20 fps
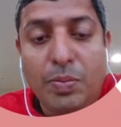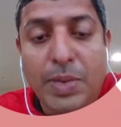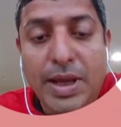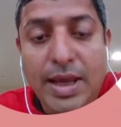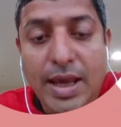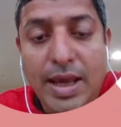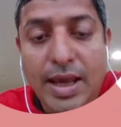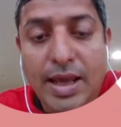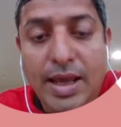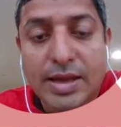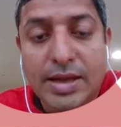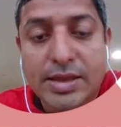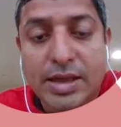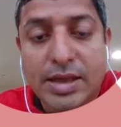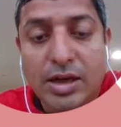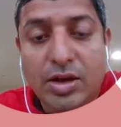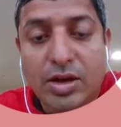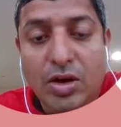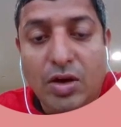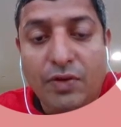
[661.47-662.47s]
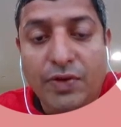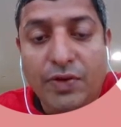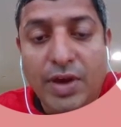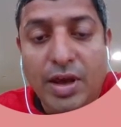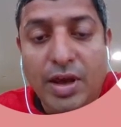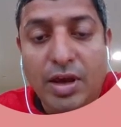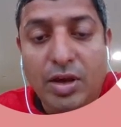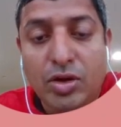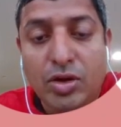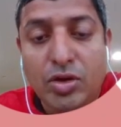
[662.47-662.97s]
be a result of a
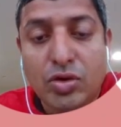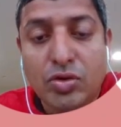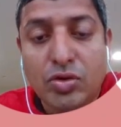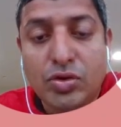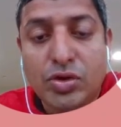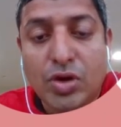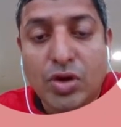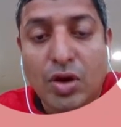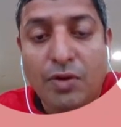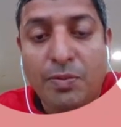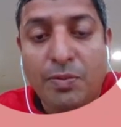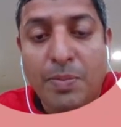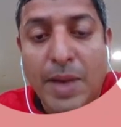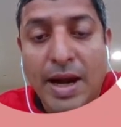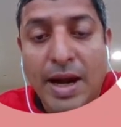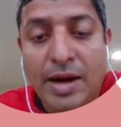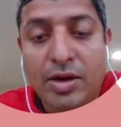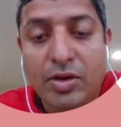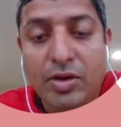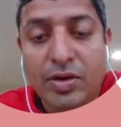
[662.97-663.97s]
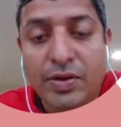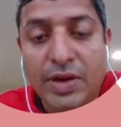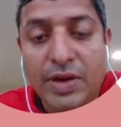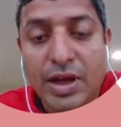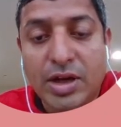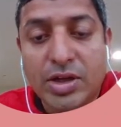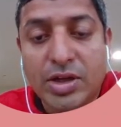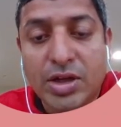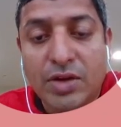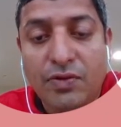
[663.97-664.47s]
use of banned
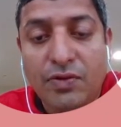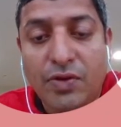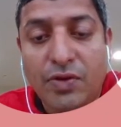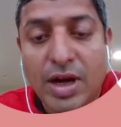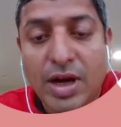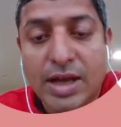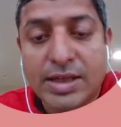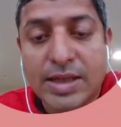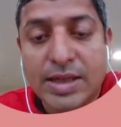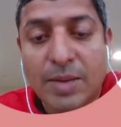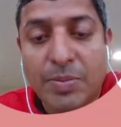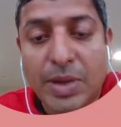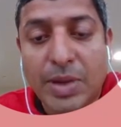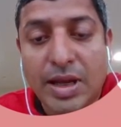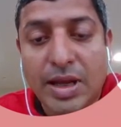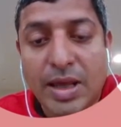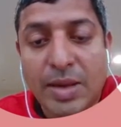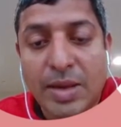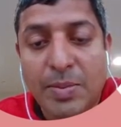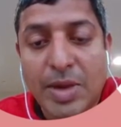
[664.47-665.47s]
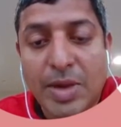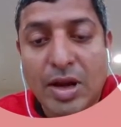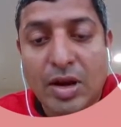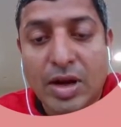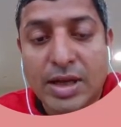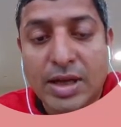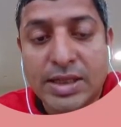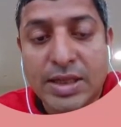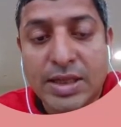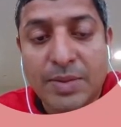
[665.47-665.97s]
notification, for example, email or
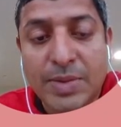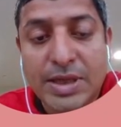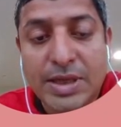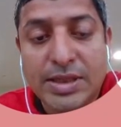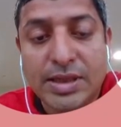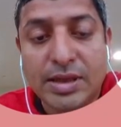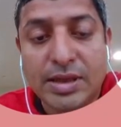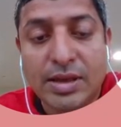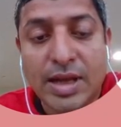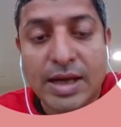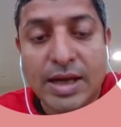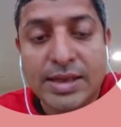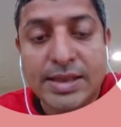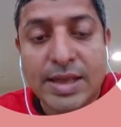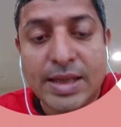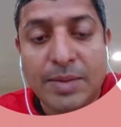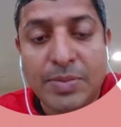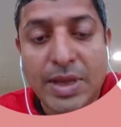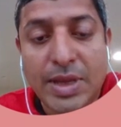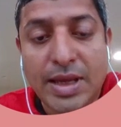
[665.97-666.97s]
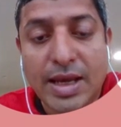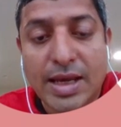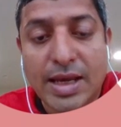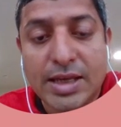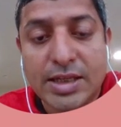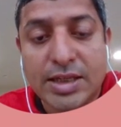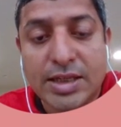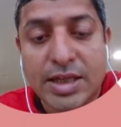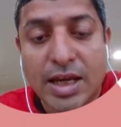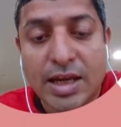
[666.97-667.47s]
SMS, that something
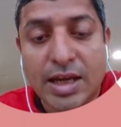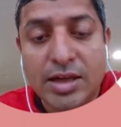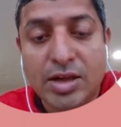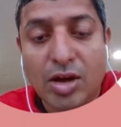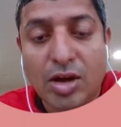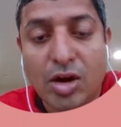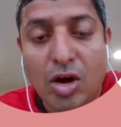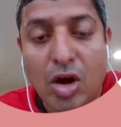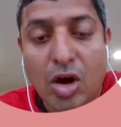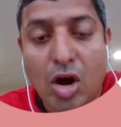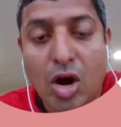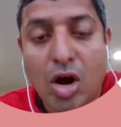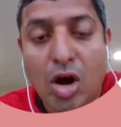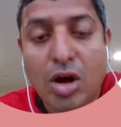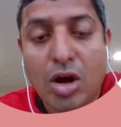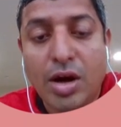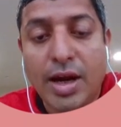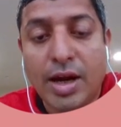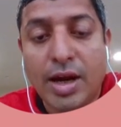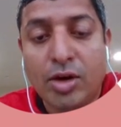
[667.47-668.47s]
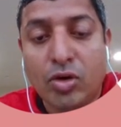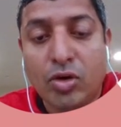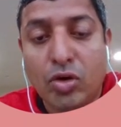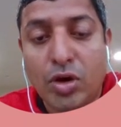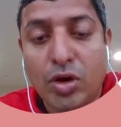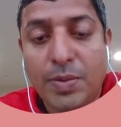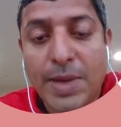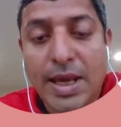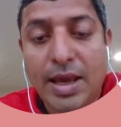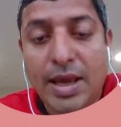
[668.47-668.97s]
has changed, or it
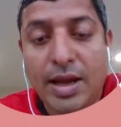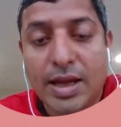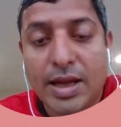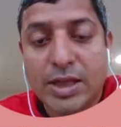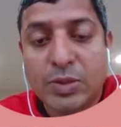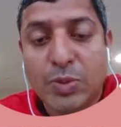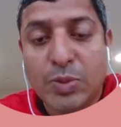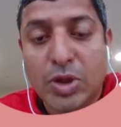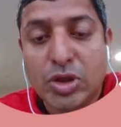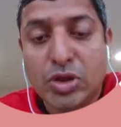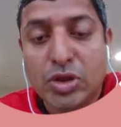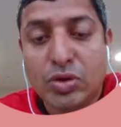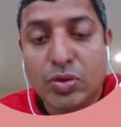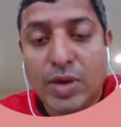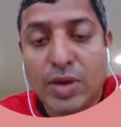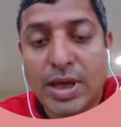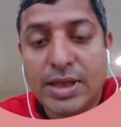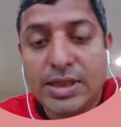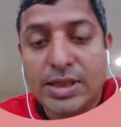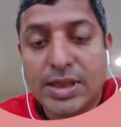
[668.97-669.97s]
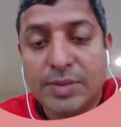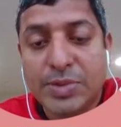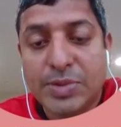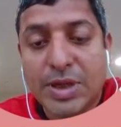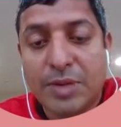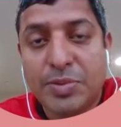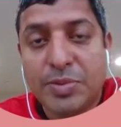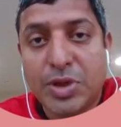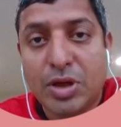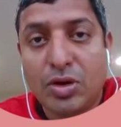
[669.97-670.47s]
could be a response to a
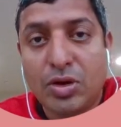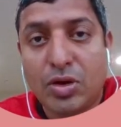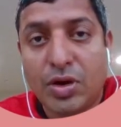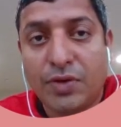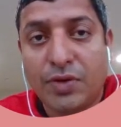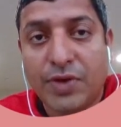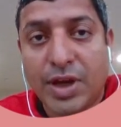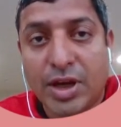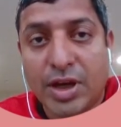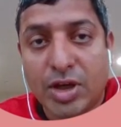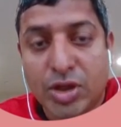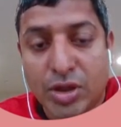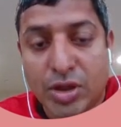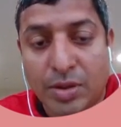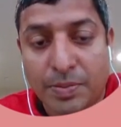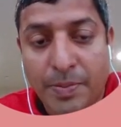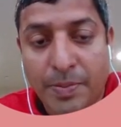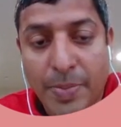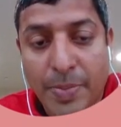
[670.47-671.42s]
subscription notification.